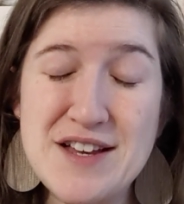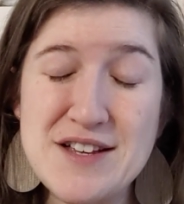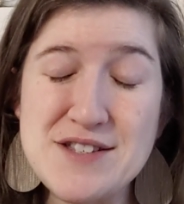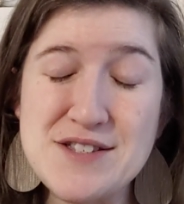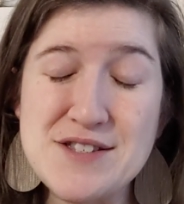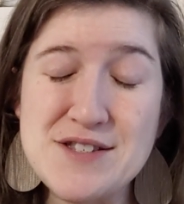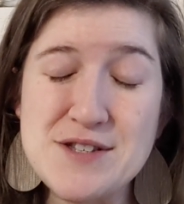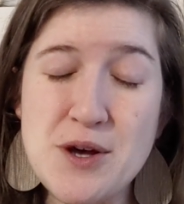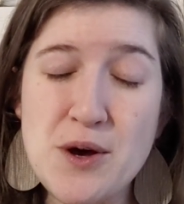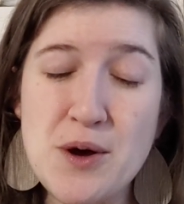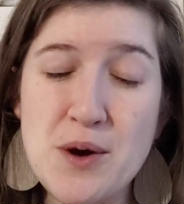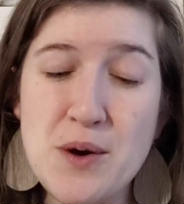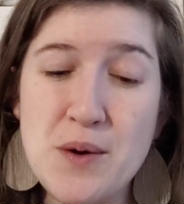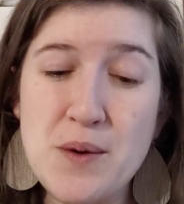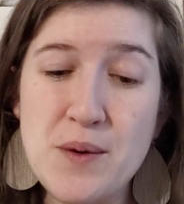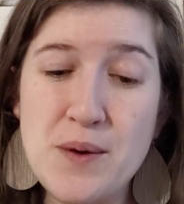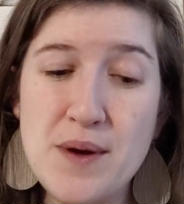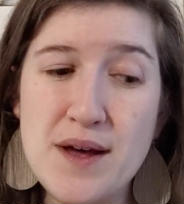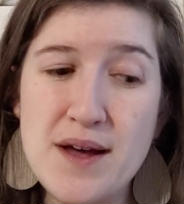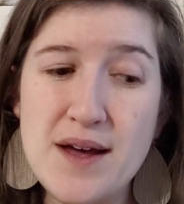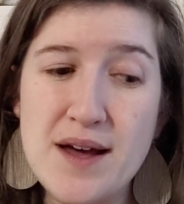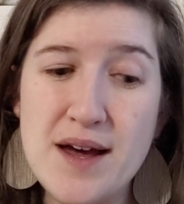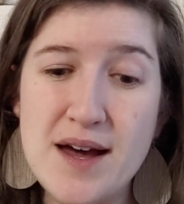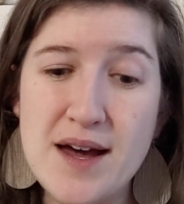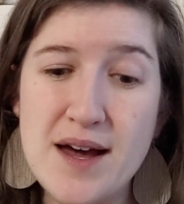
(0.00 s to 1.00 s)

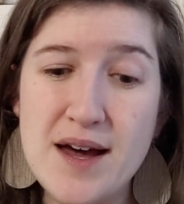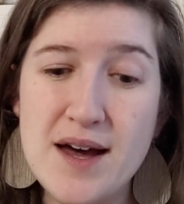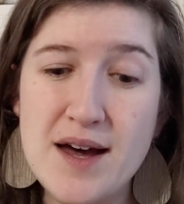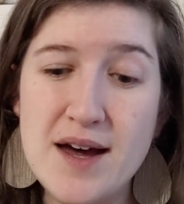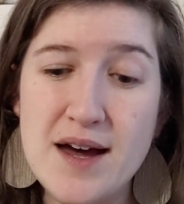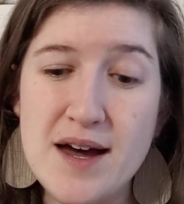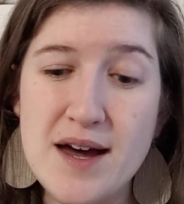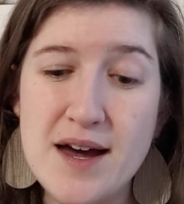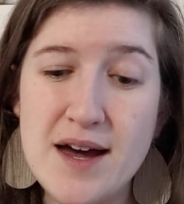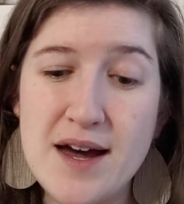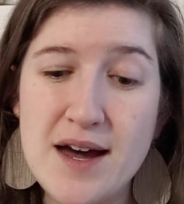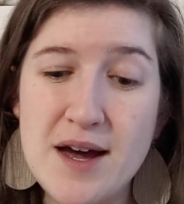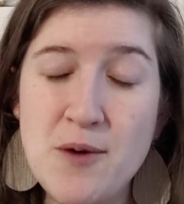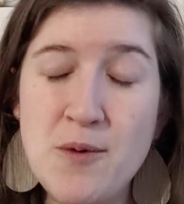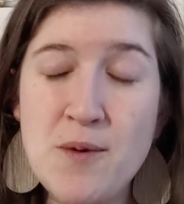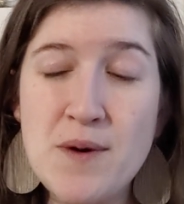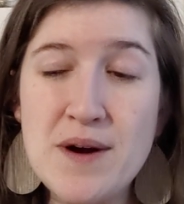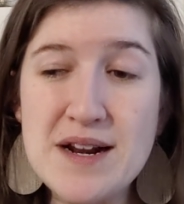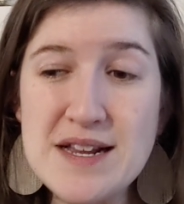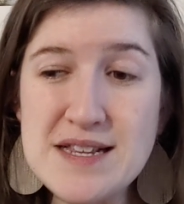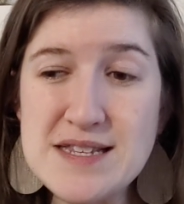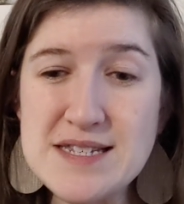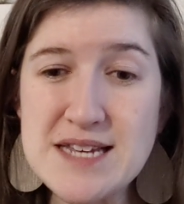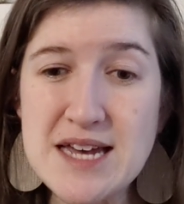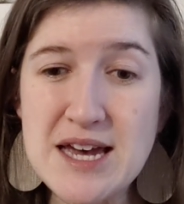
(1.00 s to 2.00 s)
So I
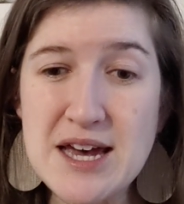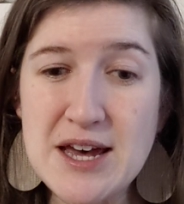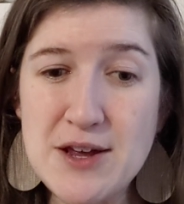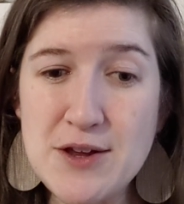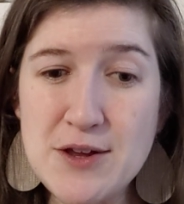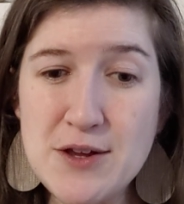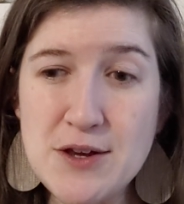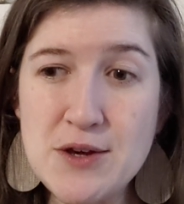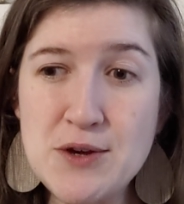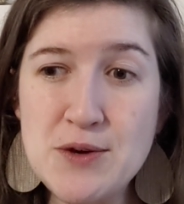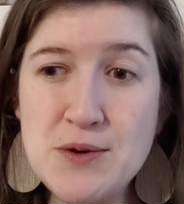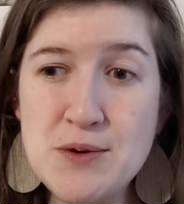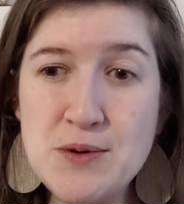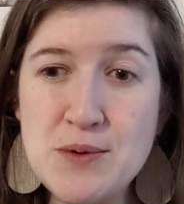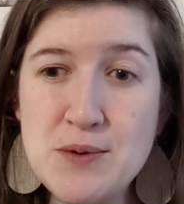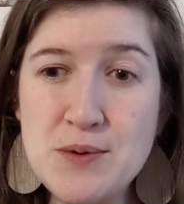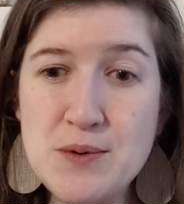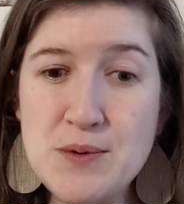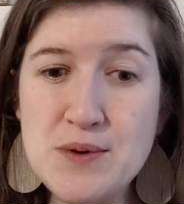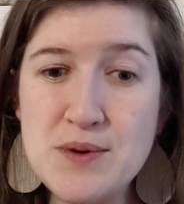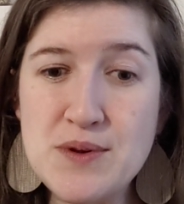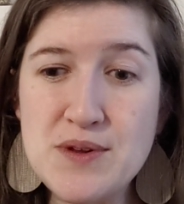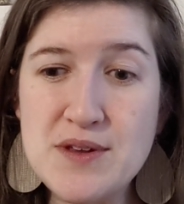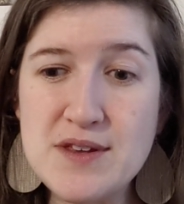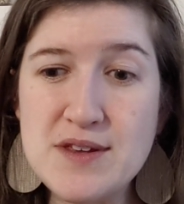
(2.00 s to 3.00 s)
want to tell
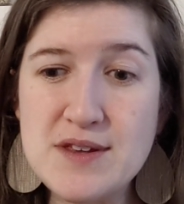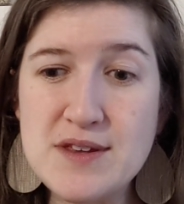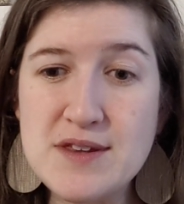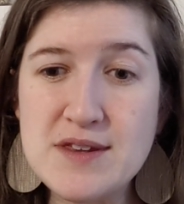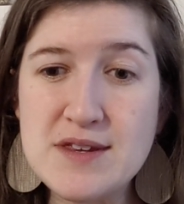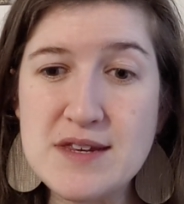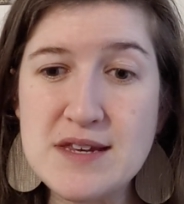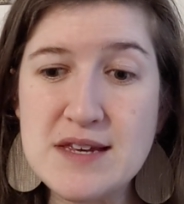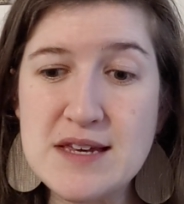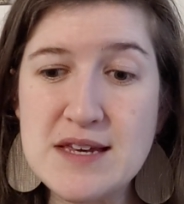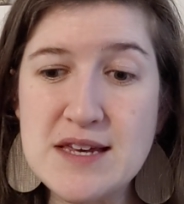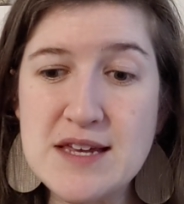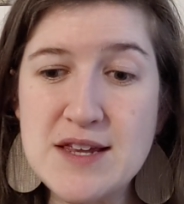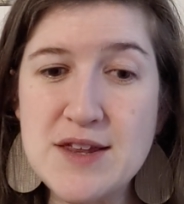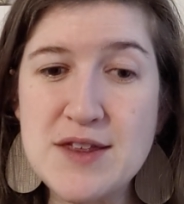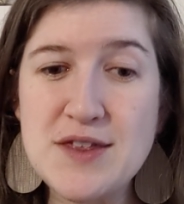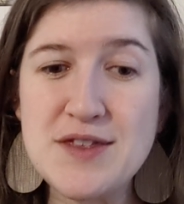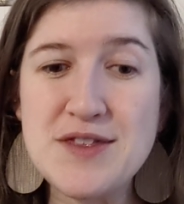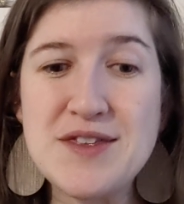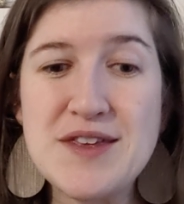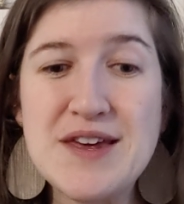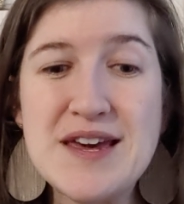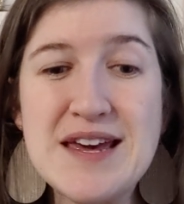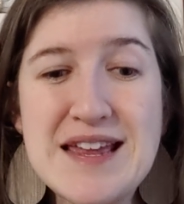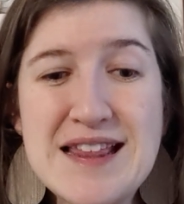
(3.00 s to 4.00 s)
you the
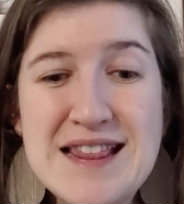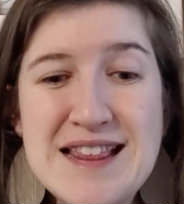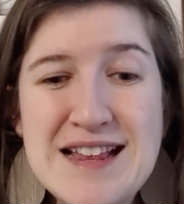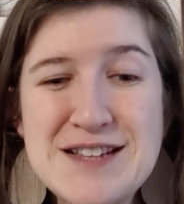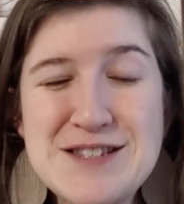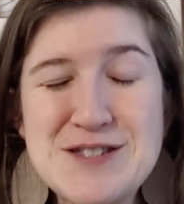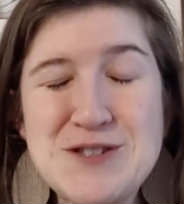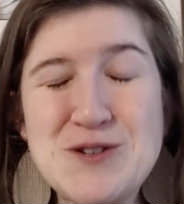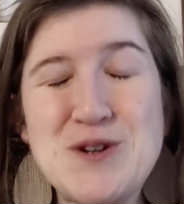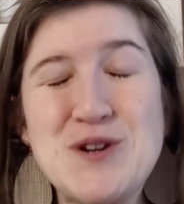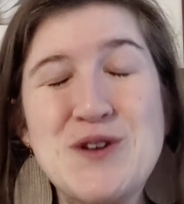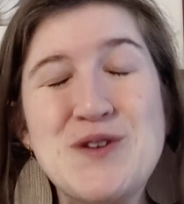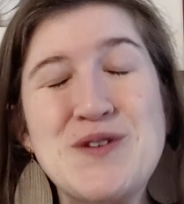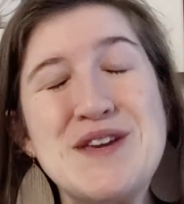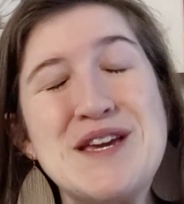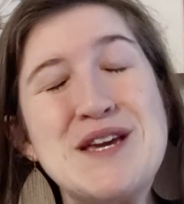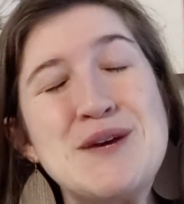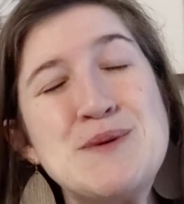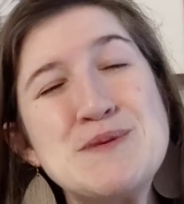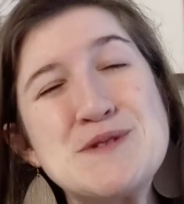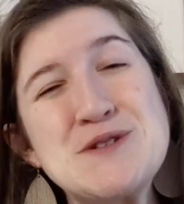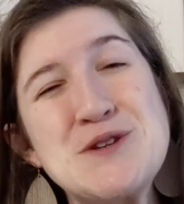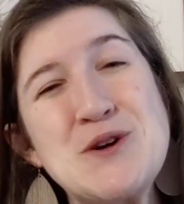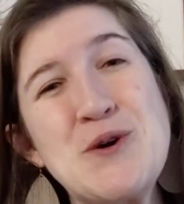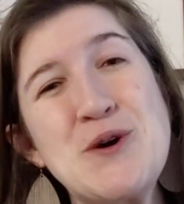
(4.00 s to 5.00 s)
thing that sort of
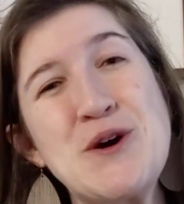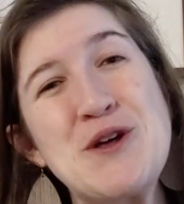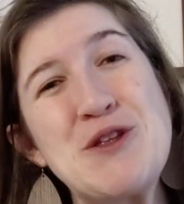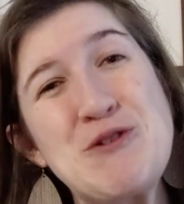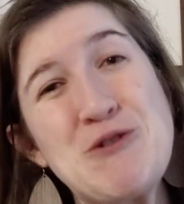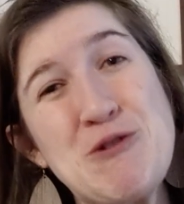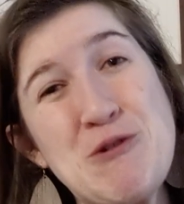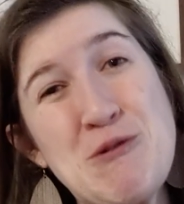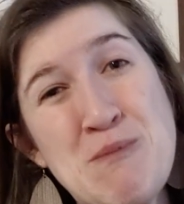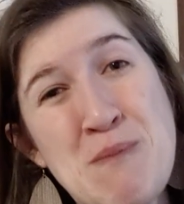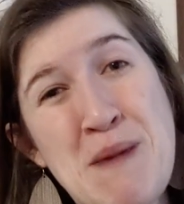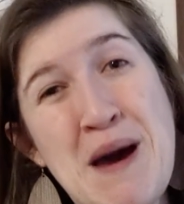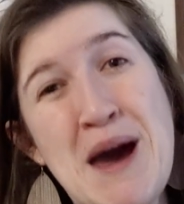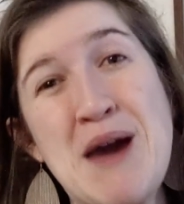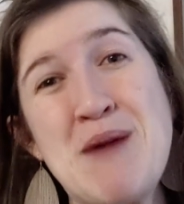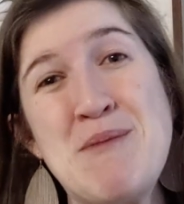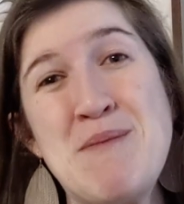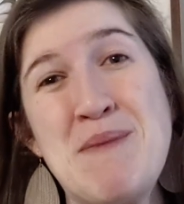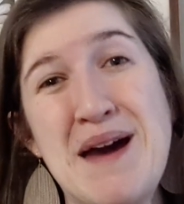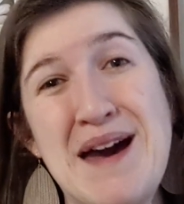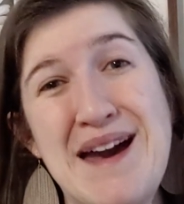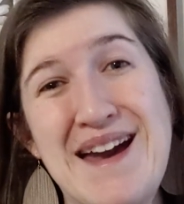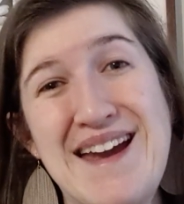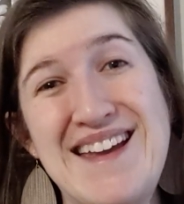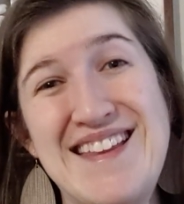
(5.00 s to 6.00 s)
keeps going through my
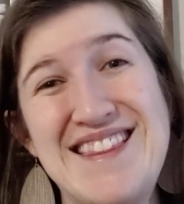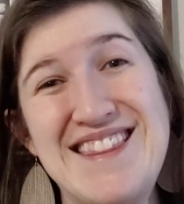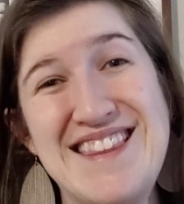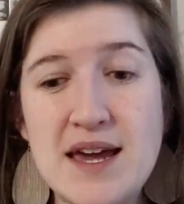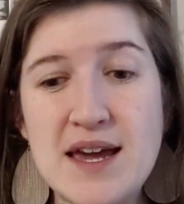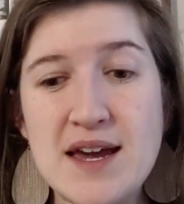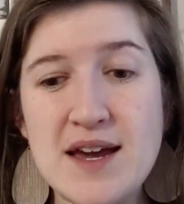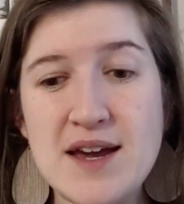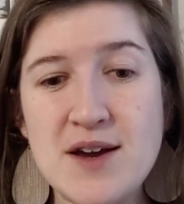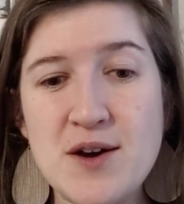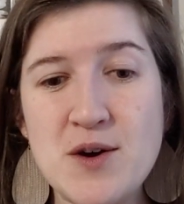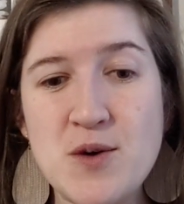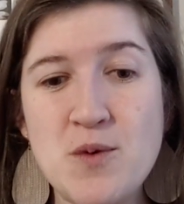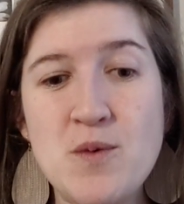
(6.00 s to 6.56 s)
mind.